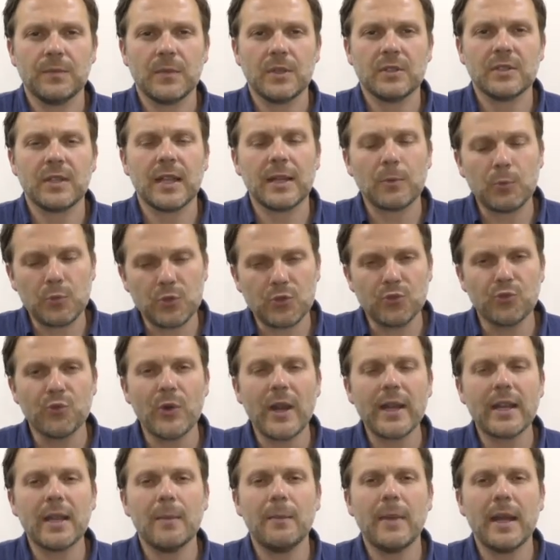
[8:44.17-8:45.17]
So that was
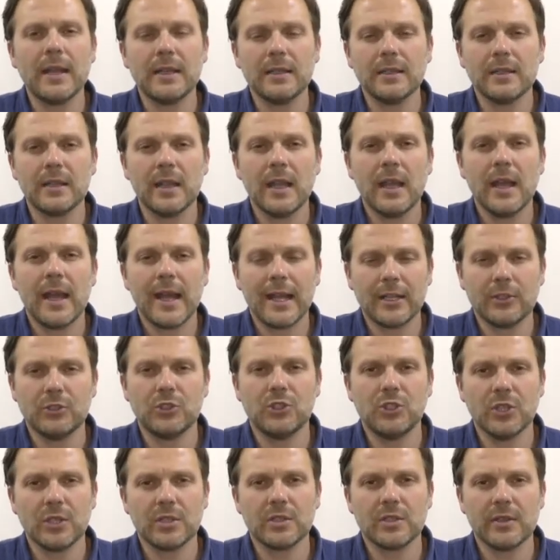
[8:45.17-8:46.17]
recommend and
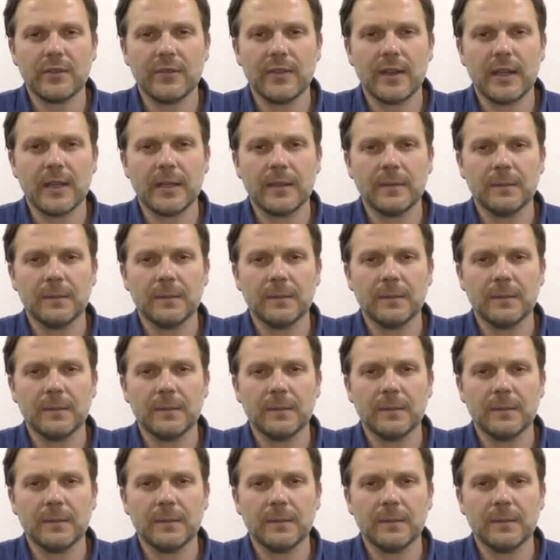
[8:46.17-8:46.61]
justify.